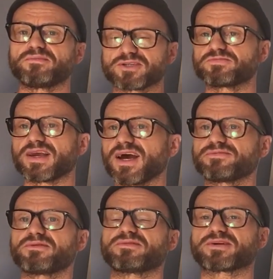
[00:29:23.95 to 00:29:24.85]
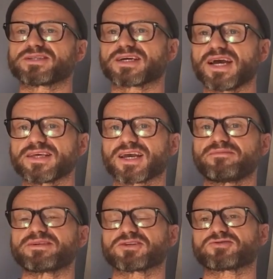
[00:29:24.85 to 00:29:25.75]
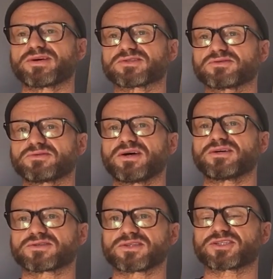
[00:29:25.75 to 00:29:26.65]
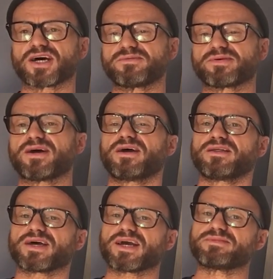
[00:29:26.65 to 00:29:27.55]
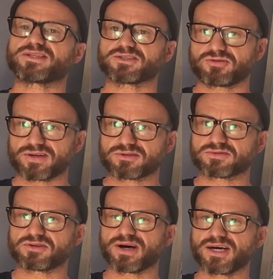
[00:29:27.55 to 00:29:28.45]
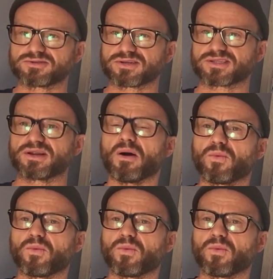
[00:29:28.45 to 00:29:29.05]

but just be careful with them, because again, they can be detrimental to the shape, they can be detrimental to your hairdressing.